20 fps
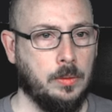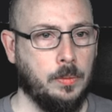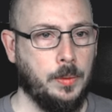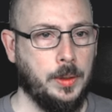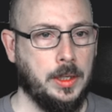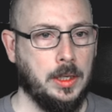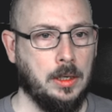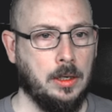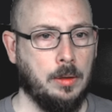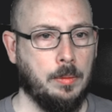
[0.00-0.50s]
We
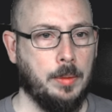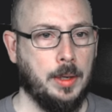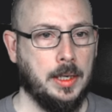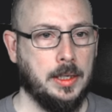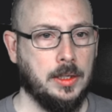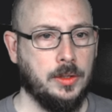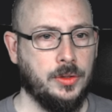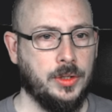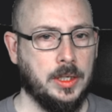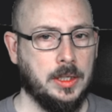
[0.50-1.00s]
can go back
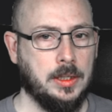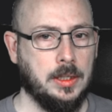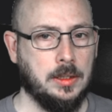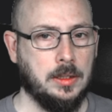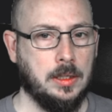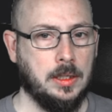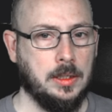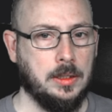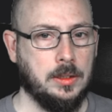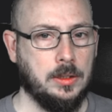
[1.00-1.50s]
and check this
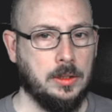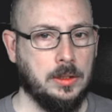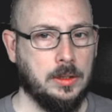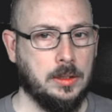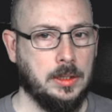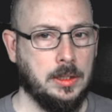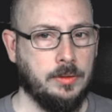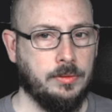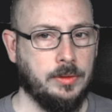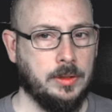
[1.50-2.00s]
later and
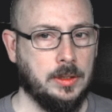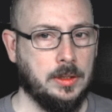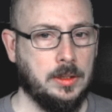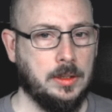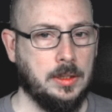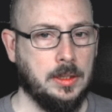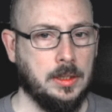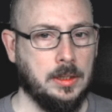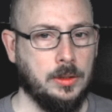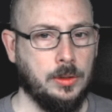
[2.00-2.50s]
see if it's
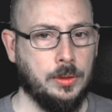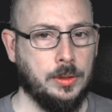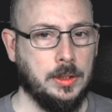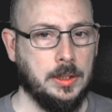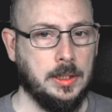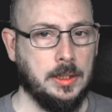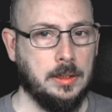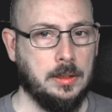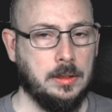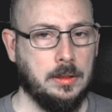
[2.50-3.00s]
still using
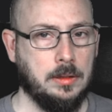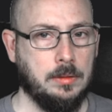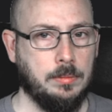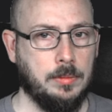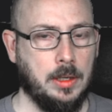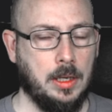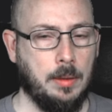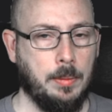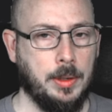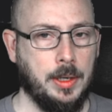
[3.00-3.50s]
it.
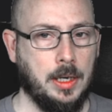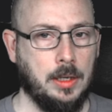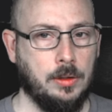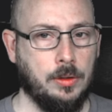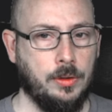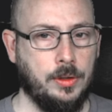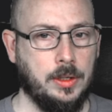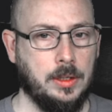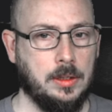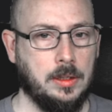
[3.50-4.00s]
But I
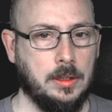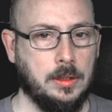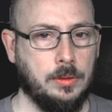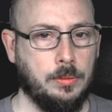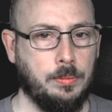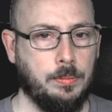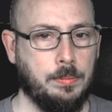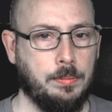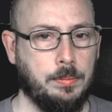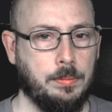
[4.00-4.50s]
don't think this
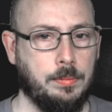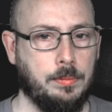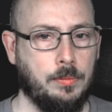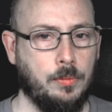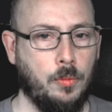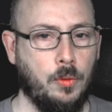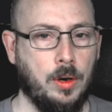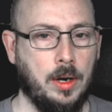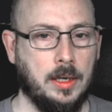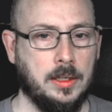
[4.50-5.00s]

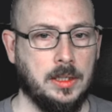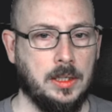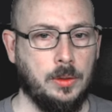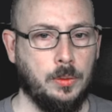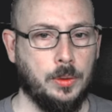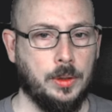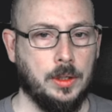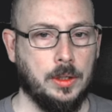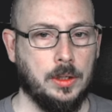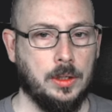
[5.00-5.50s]
will actually
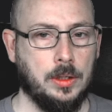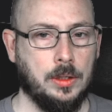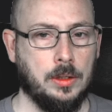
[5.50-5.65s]
work.